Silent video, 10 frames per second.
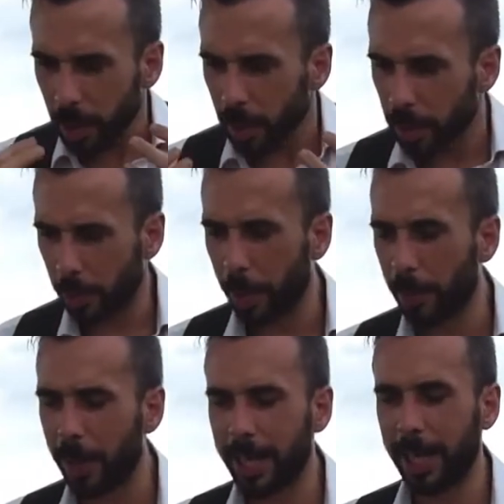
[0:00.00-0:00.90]
The
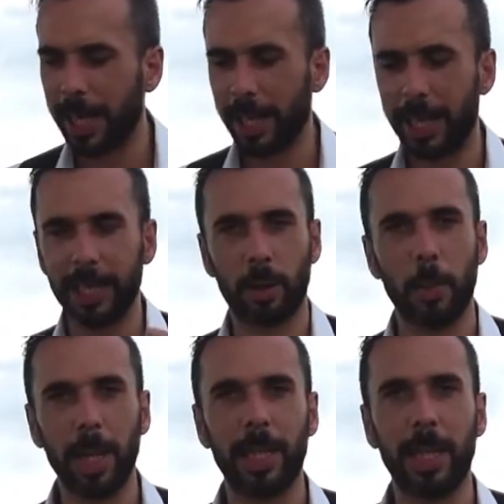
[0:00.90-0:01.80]
bourbon here is
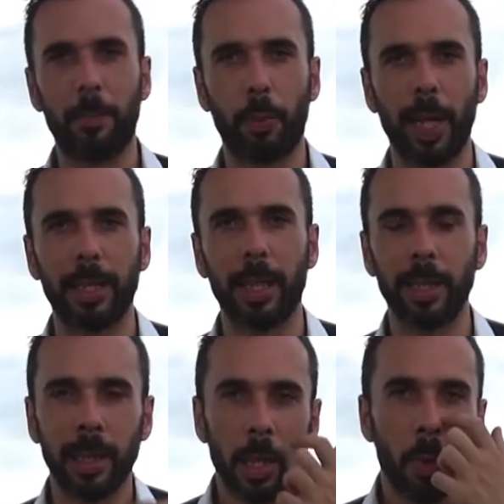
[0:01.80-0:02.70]
completely present.